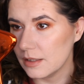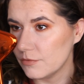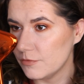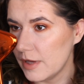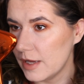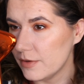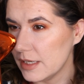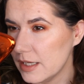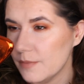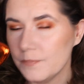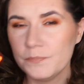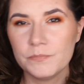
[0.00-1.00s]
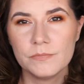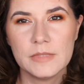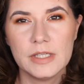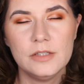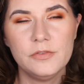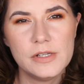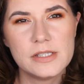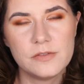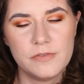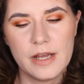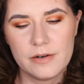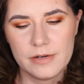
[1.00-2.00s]
very, it feels
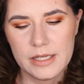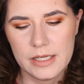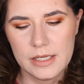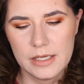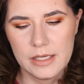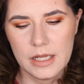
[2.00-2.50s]
very